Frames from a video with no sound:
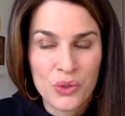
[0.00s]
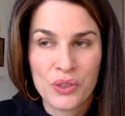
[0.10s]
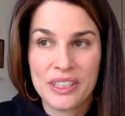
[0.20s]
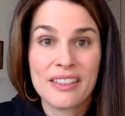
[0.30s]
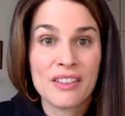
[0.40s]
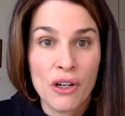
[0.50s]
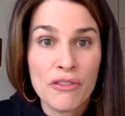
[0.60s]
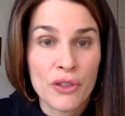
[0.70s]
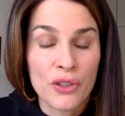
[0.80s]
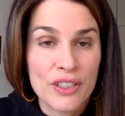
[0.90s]
to
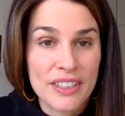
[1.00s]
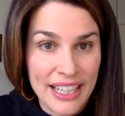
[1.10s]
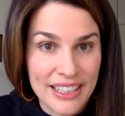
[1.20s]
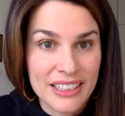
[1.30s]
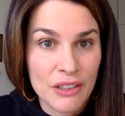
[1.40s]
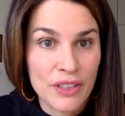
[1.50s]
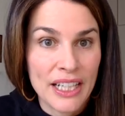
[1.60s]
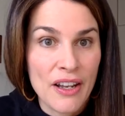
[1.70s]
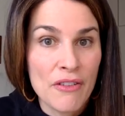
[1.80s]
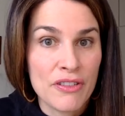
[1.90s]
discover on a scientific
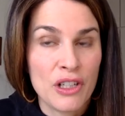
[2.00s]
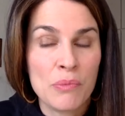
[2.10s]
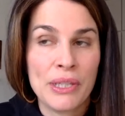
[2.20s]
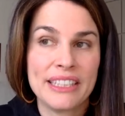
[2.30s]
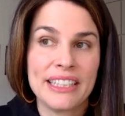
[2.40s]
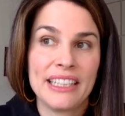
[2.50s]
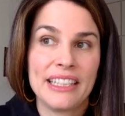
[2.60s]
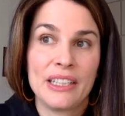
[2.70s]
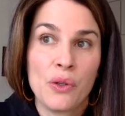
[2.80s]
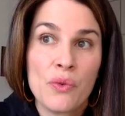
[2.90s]
level, but he,
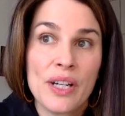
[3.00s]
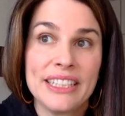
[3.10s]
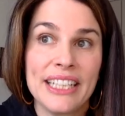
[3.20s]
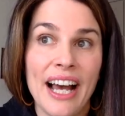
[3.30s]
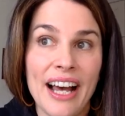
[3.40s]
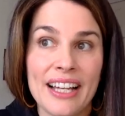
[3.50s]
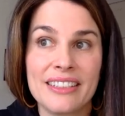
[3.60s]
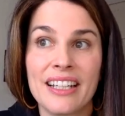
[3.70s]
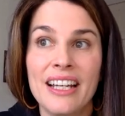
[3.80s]
he already had